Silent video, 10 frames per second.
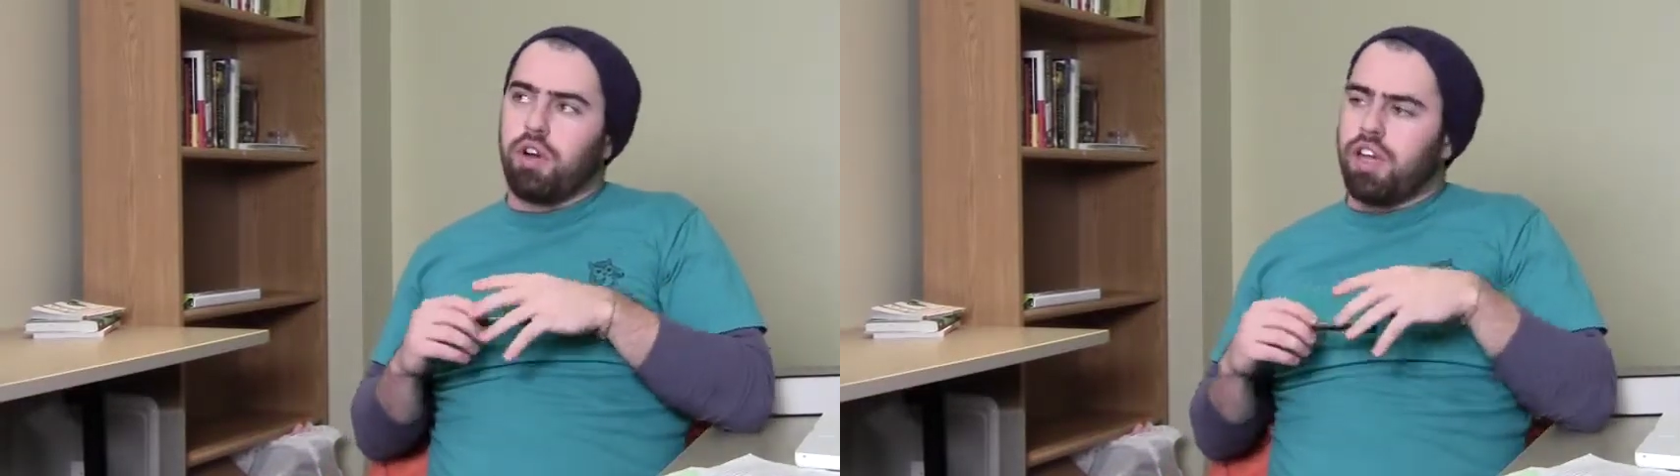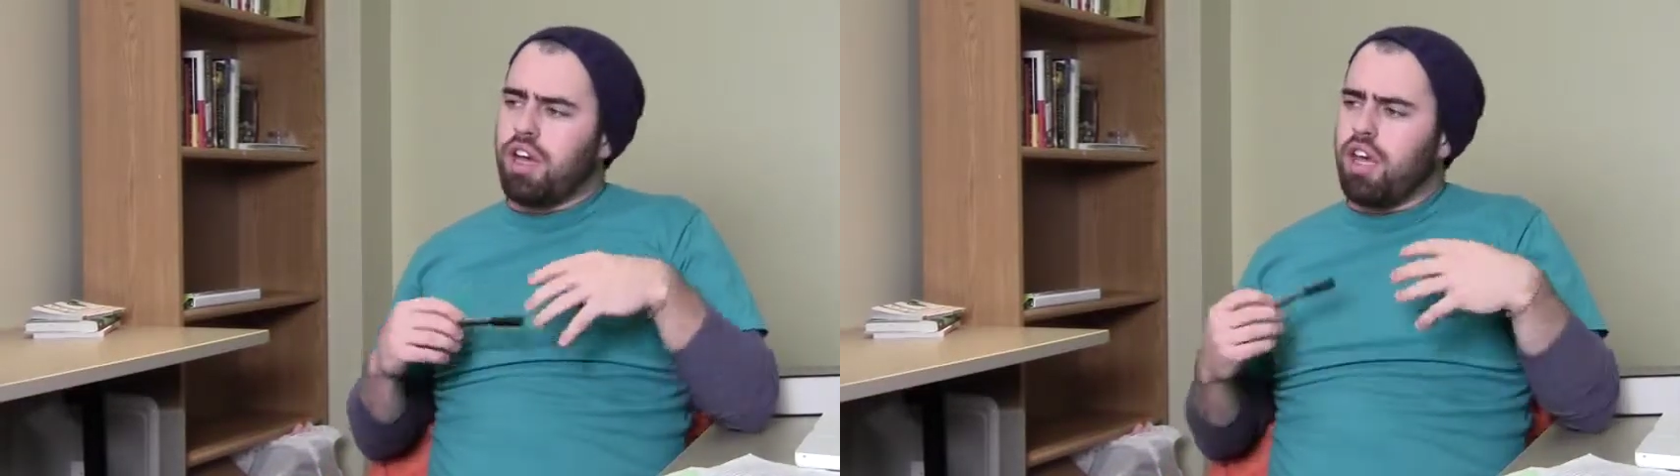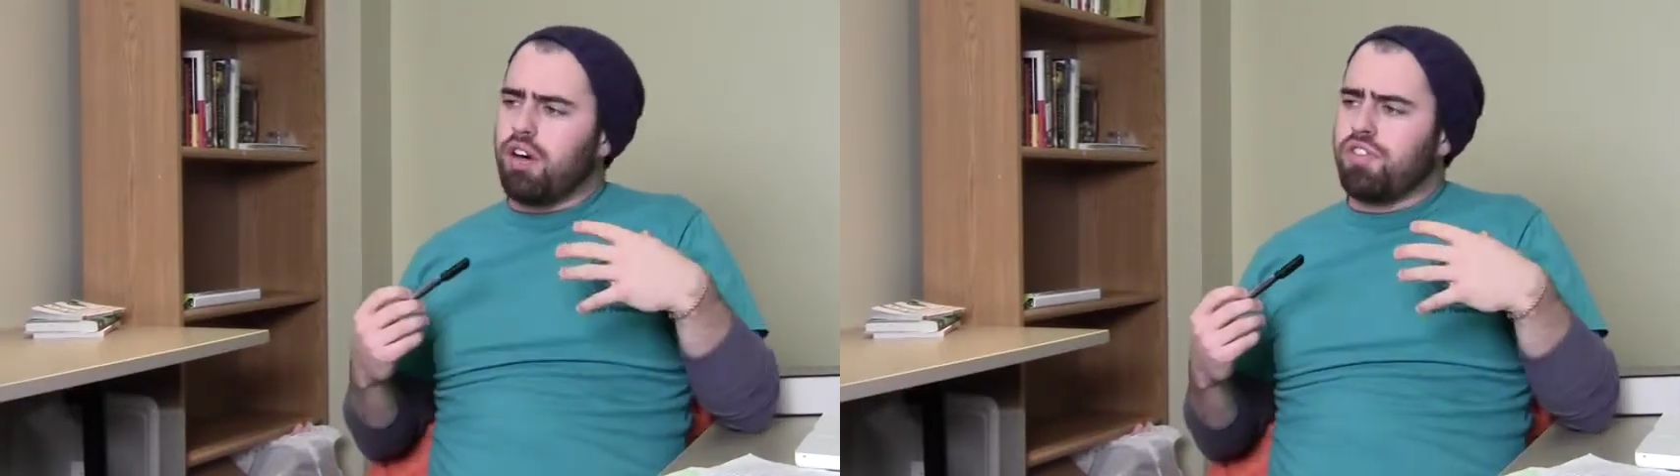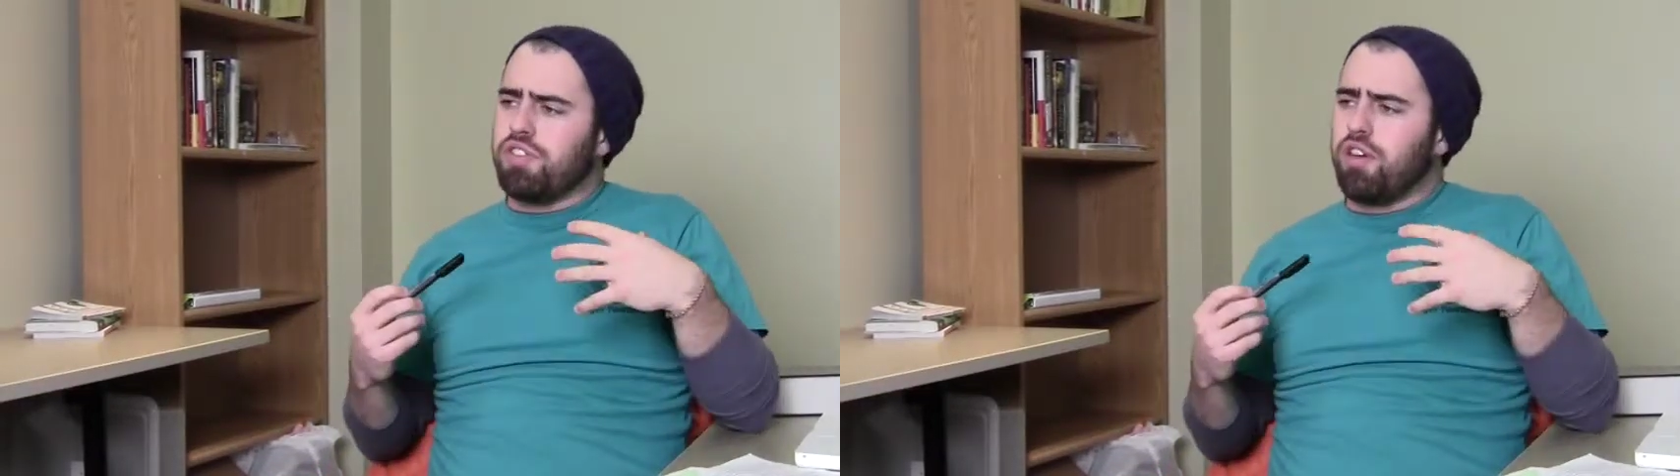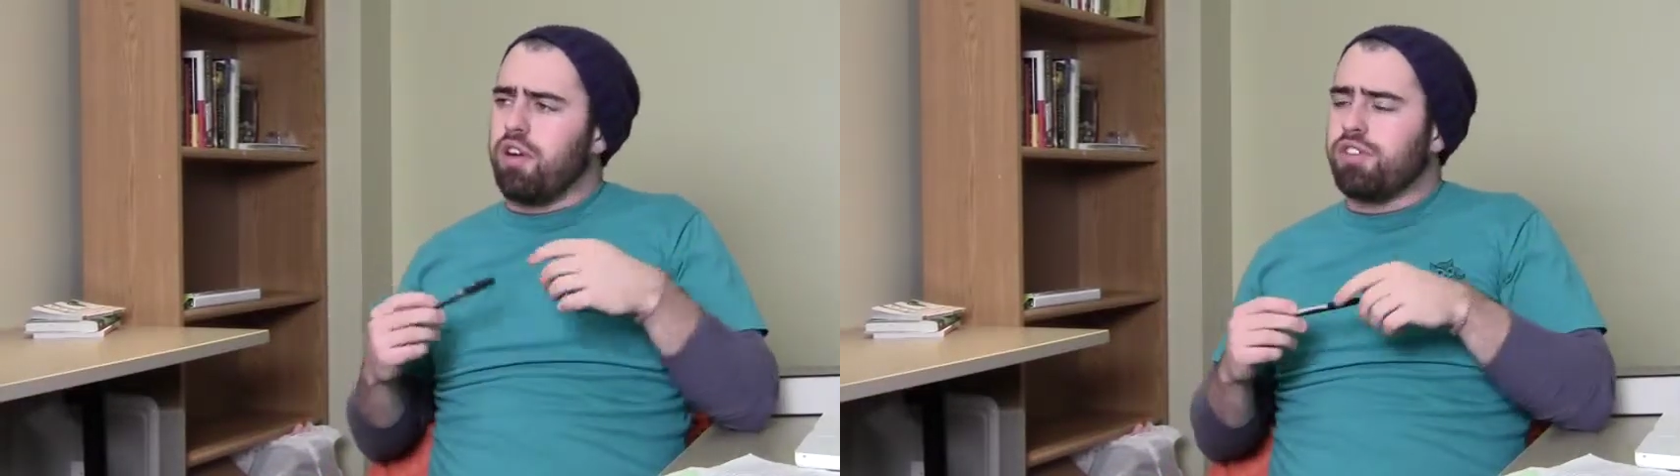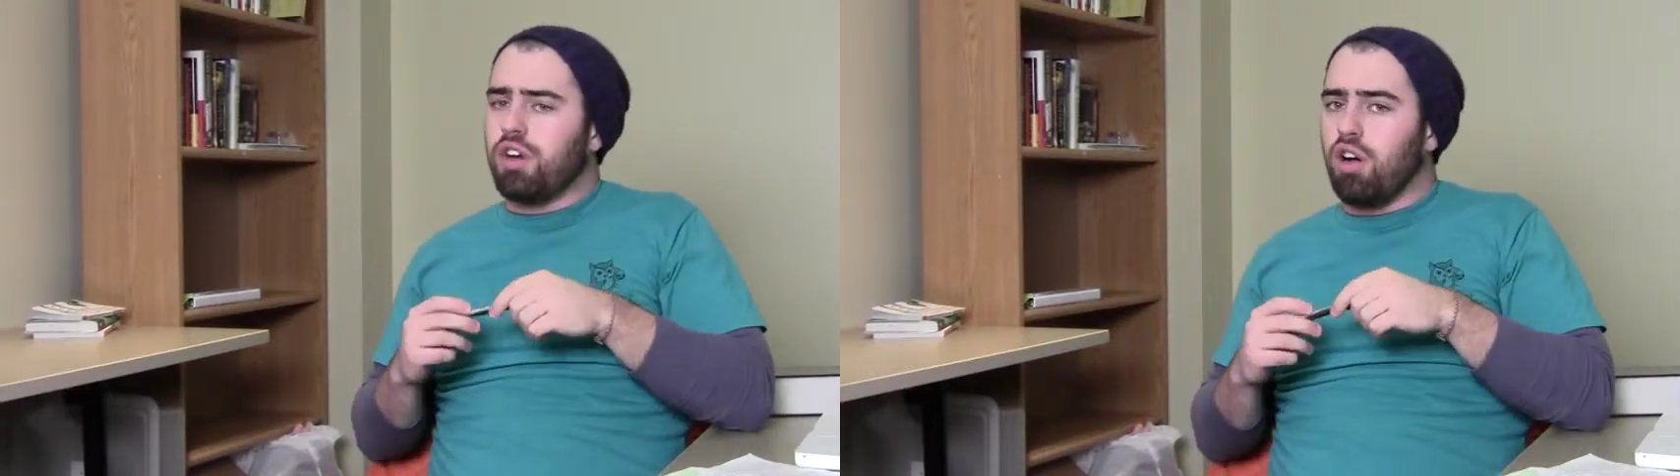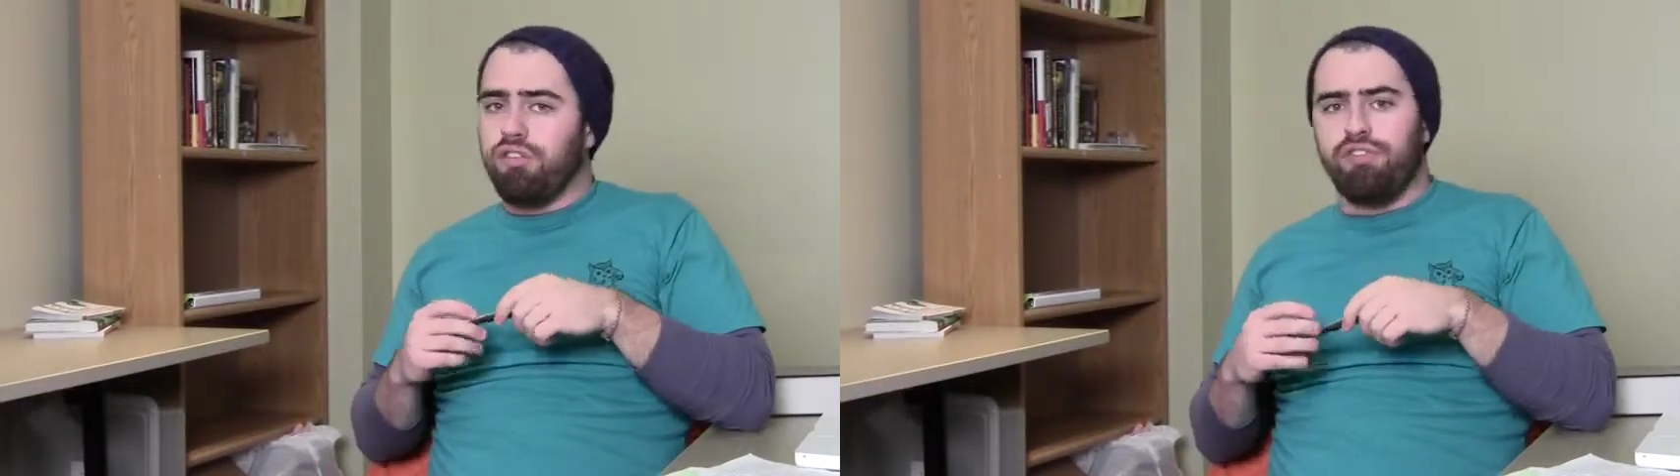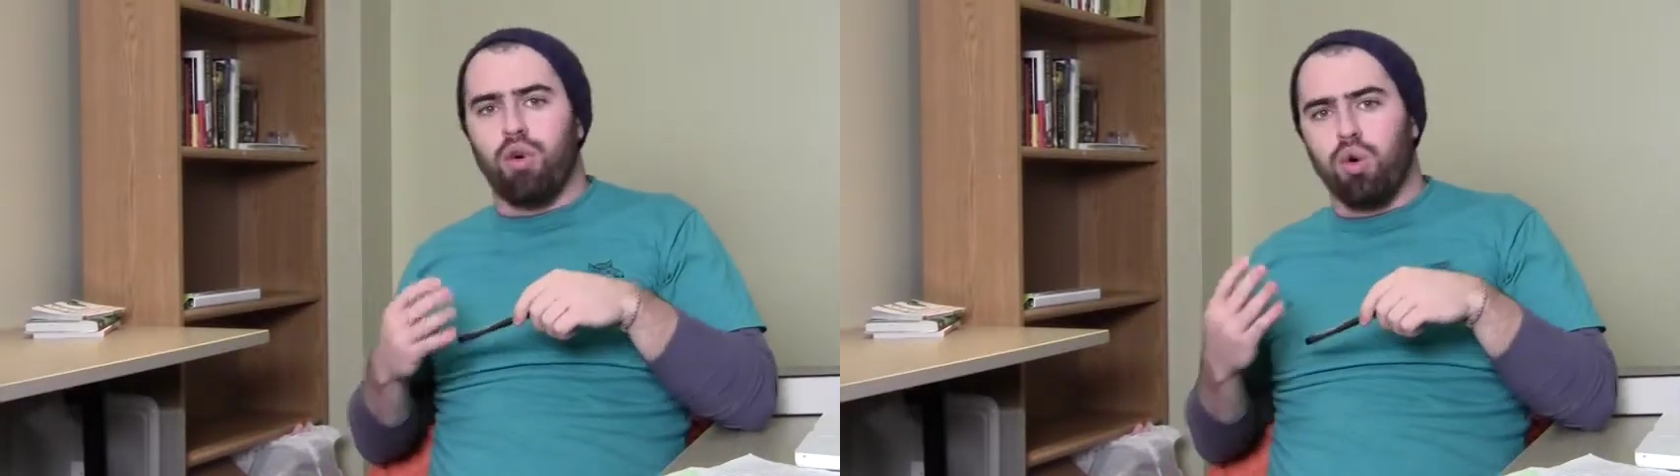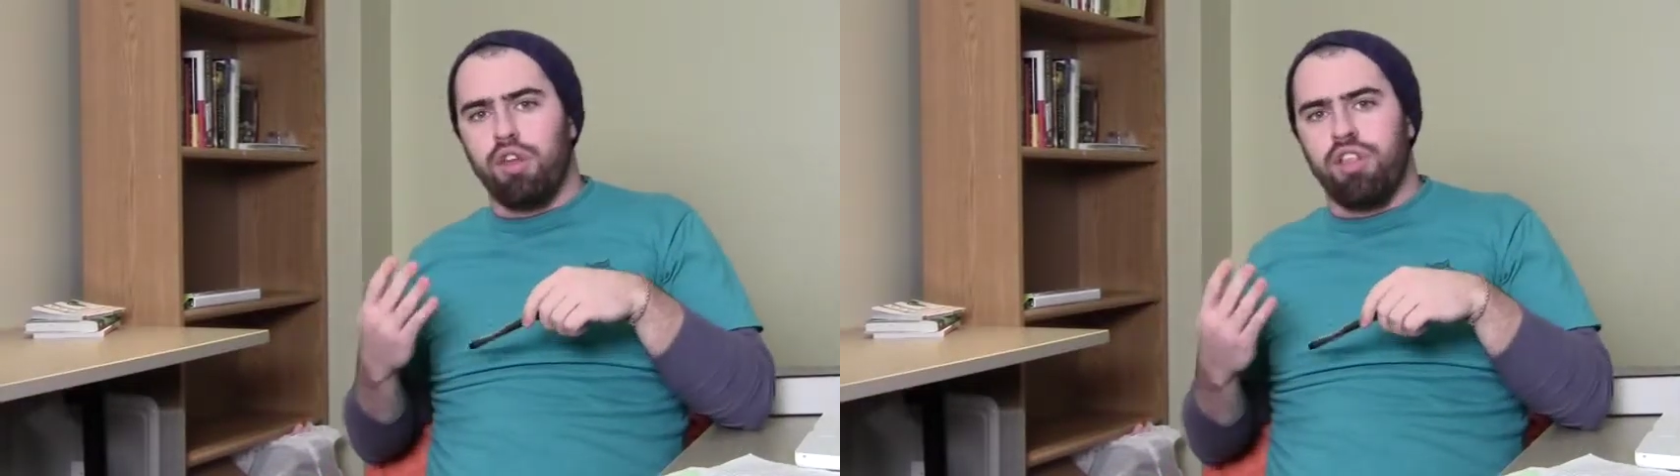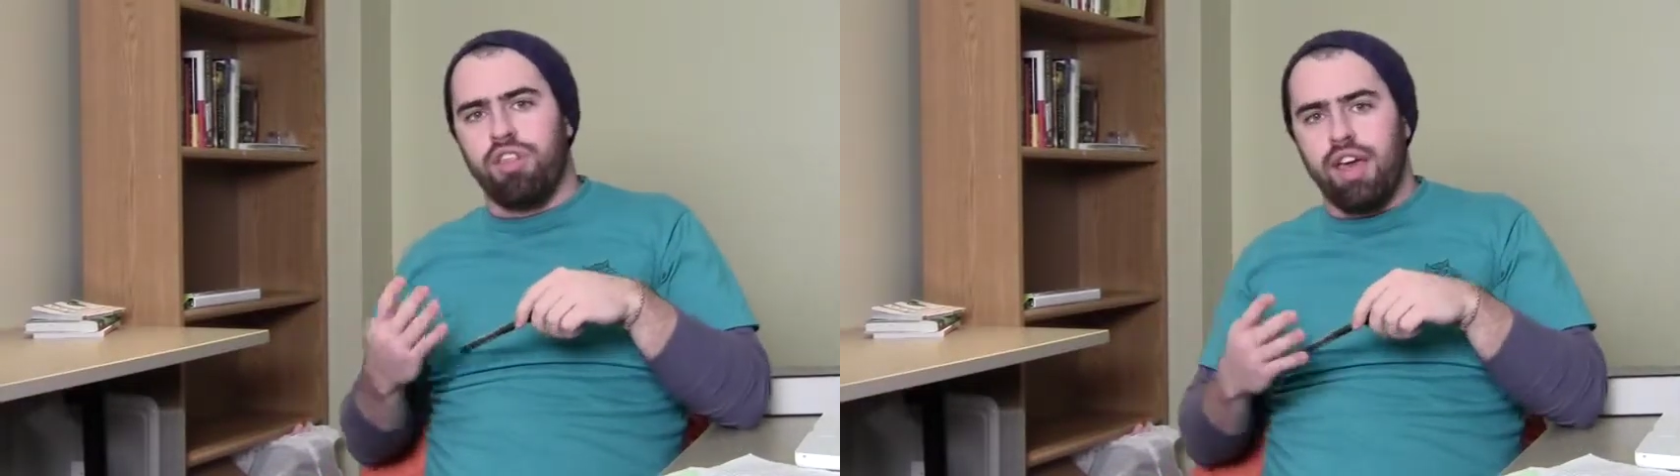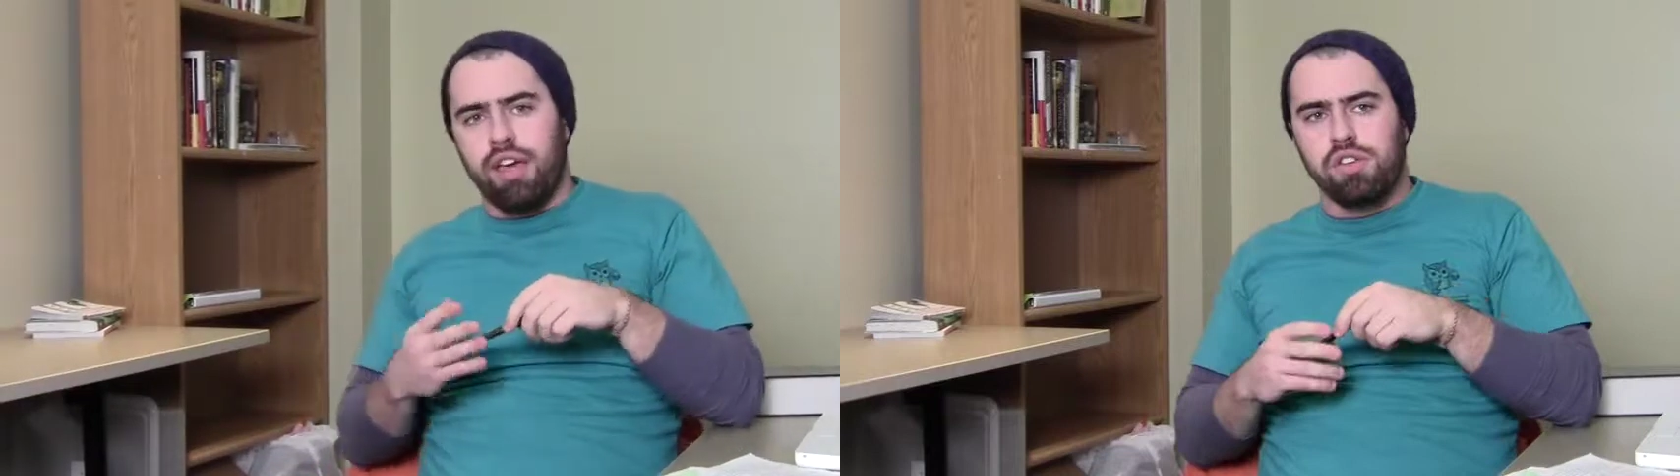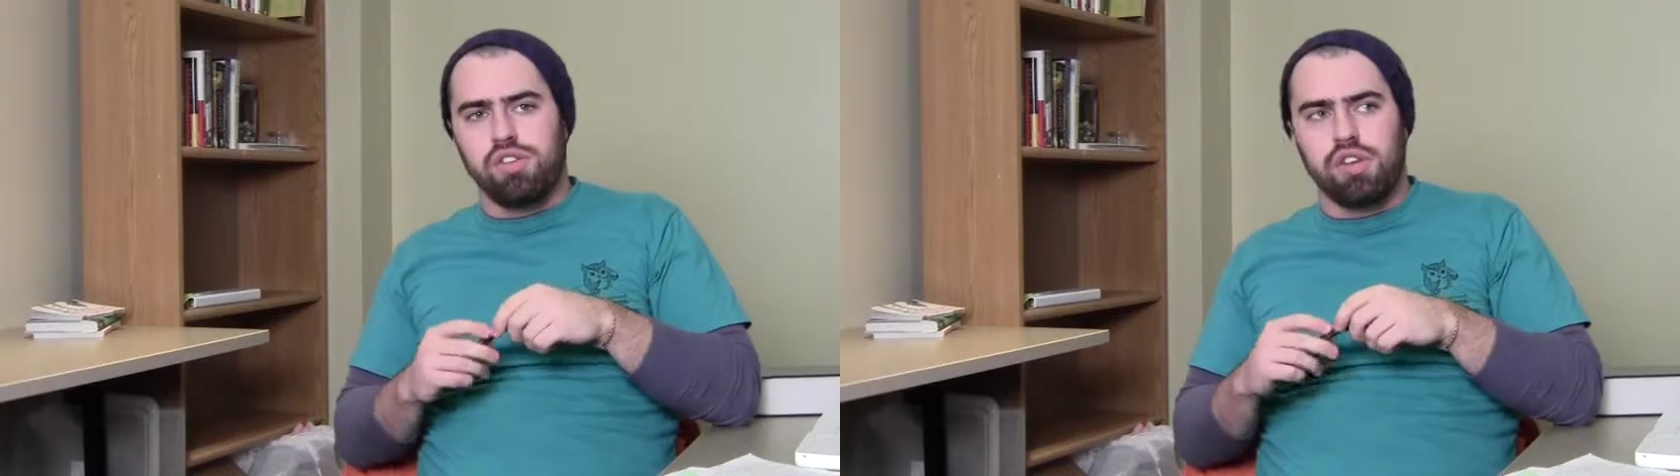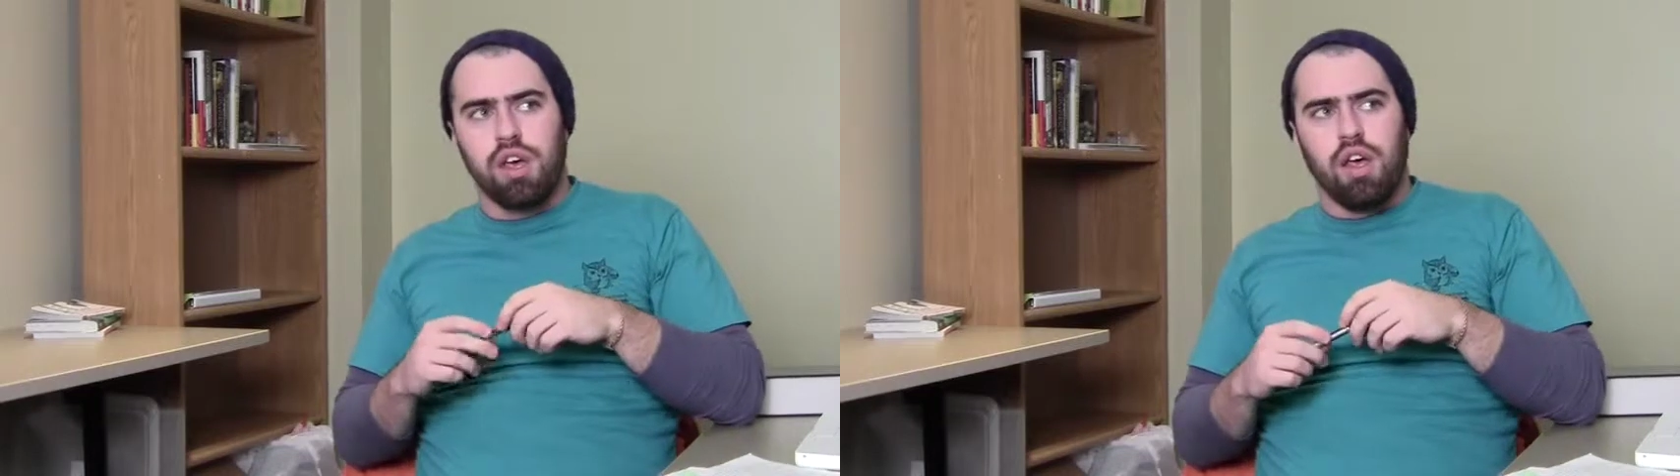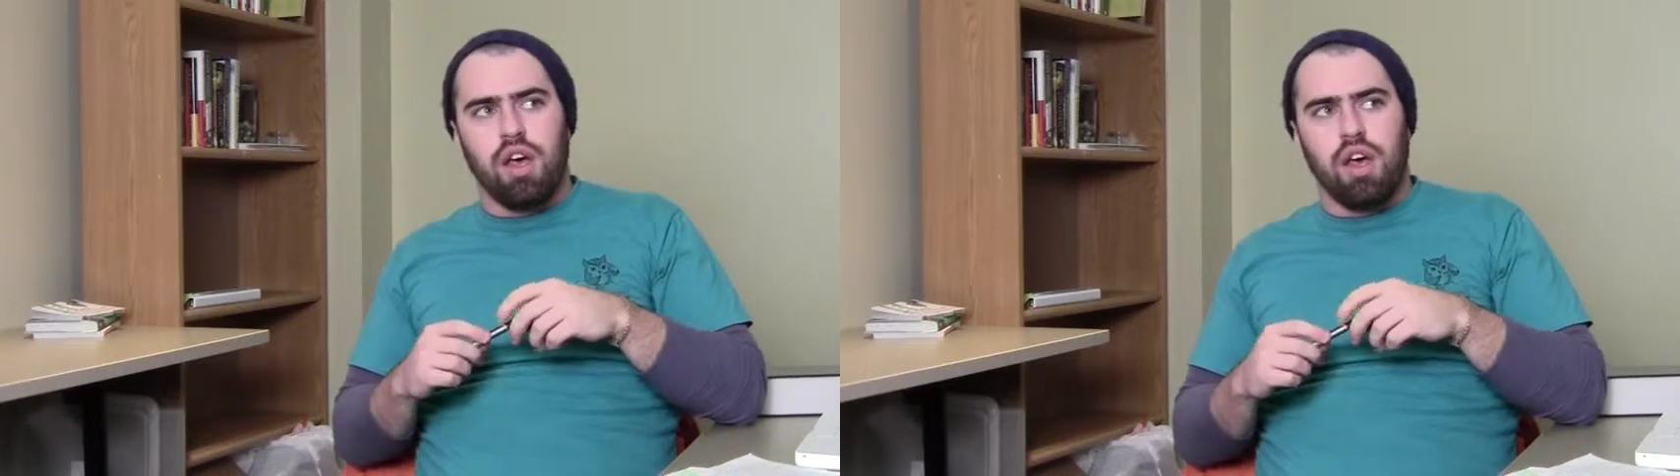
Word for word: We're kicking off a series called Four Things,